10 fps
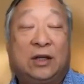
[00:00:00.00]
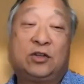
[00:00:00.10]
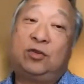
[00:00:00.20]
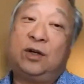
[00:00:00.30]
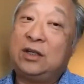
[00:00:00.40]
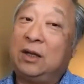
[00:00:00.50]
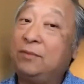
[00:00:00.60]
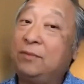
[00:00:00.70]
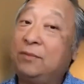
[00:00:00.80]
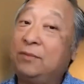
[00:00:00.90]
Now, stress
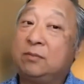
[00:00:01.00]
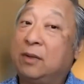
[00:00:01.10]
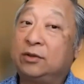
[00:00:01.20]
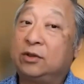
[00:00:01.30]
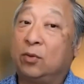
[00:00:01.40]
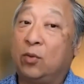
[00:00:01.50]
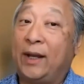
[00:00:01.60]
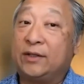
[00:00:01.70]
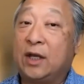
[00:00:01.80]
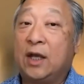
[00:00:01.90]
comes in multiple
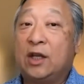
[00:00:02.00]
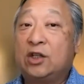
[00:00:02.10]
ways.